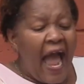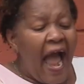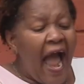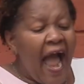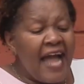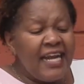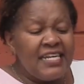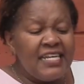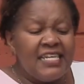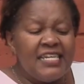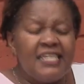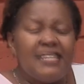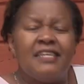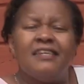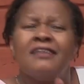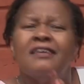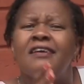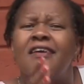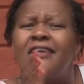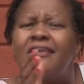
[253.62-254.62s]
And
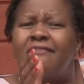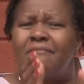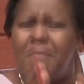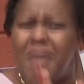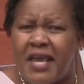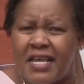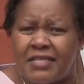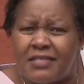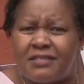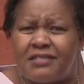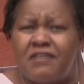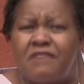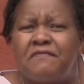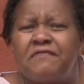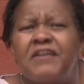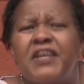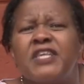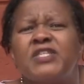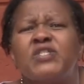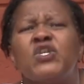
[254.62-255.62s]
he makes
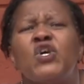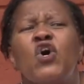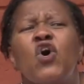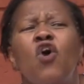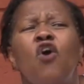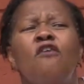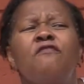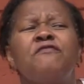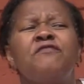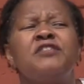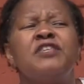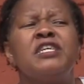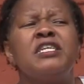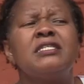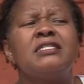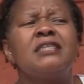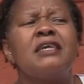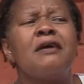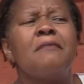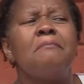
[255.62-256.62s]
reference of
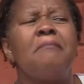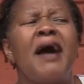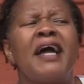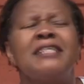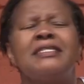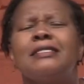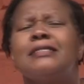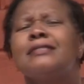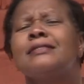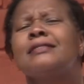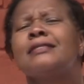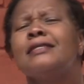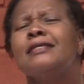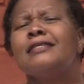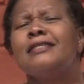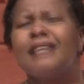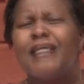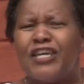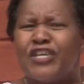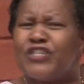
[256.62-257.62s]
this party
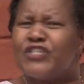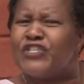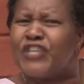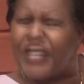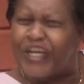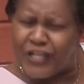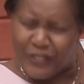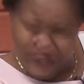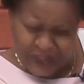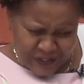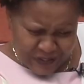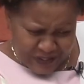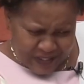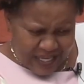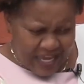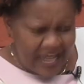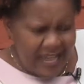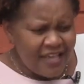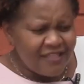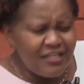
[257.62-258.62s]
scene in Genesis.
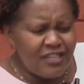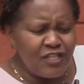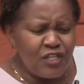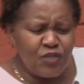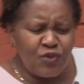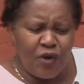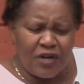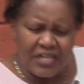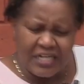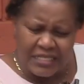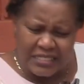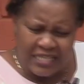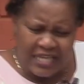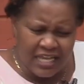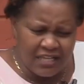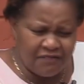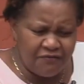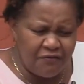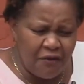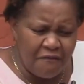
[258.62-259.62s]
This is what it
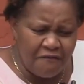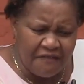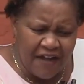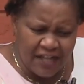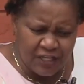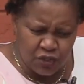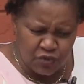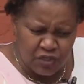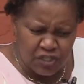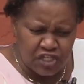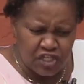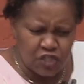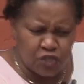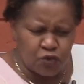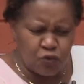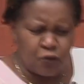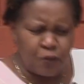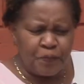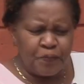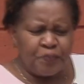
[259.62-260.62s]
says from verse
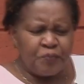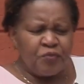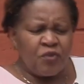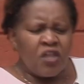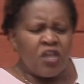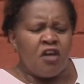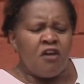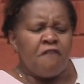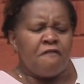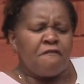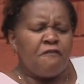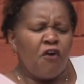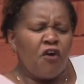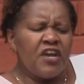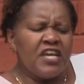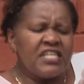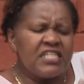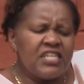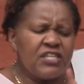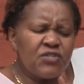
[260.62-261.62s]
22. For
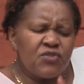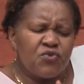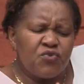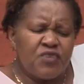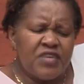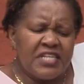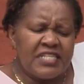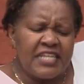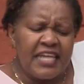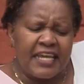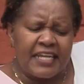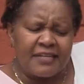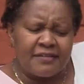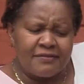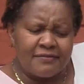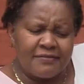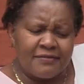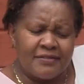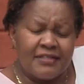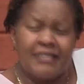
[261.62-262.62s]
it is written,
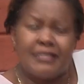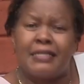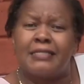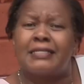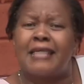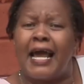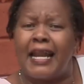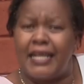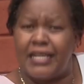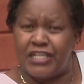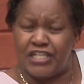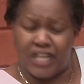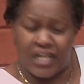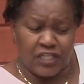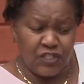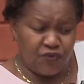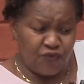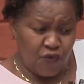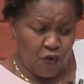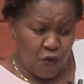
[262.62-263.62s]
this is
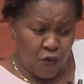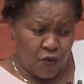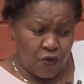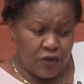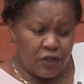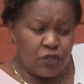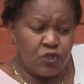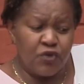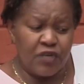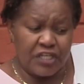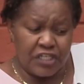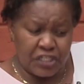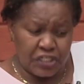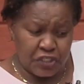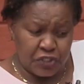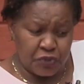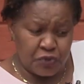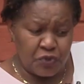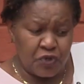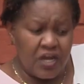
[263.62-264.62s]
Galatians
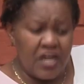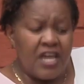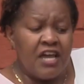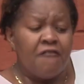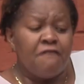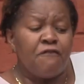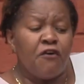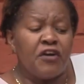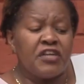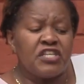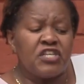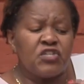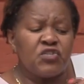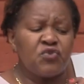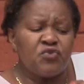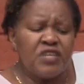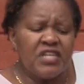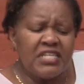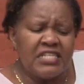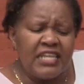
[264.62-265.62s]
4:22. For it
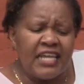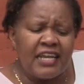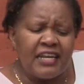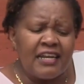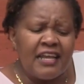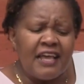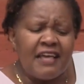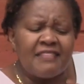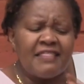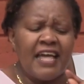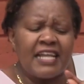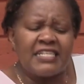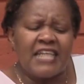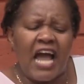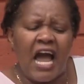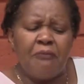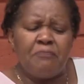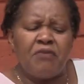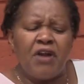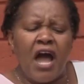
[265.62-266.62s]
is written that
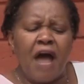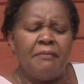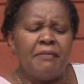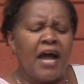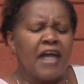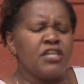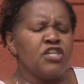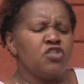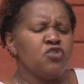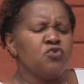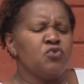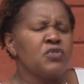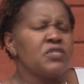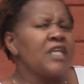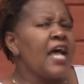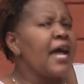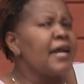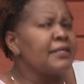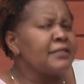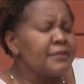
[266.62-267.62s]
Abraham had two
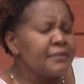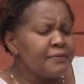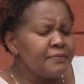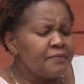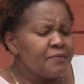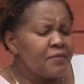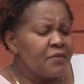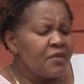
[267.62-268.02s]
sons,